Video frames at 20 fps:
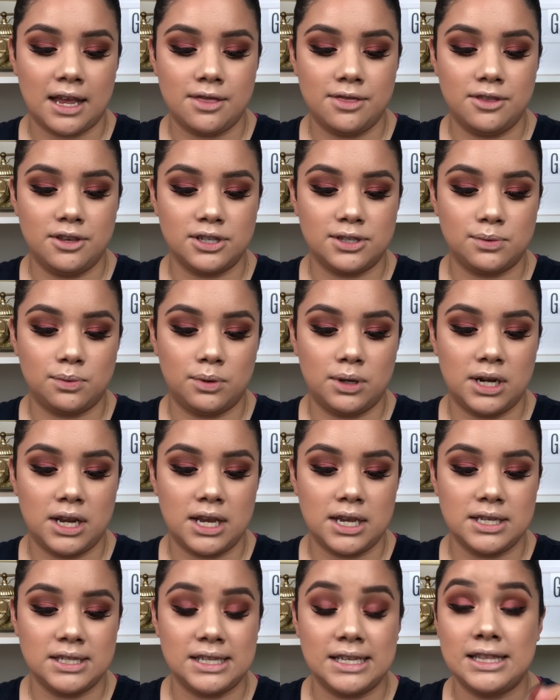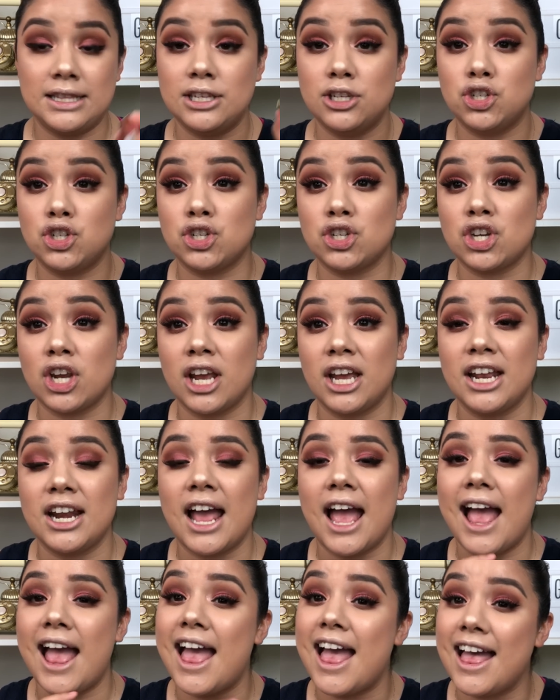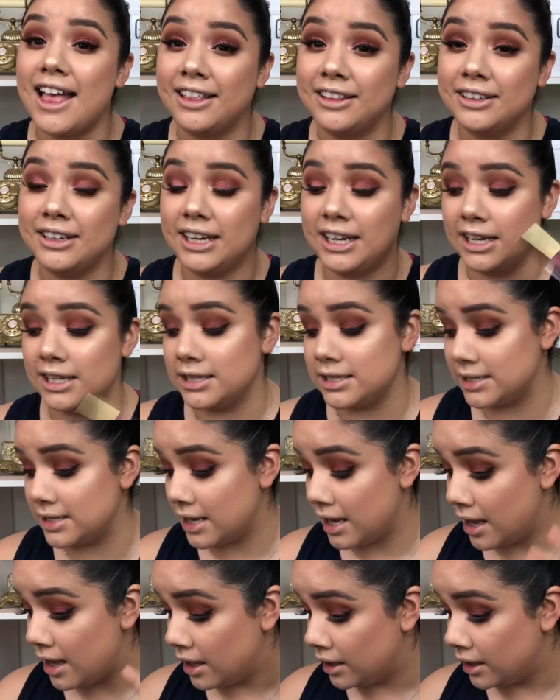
and this one is in the shade Elegance.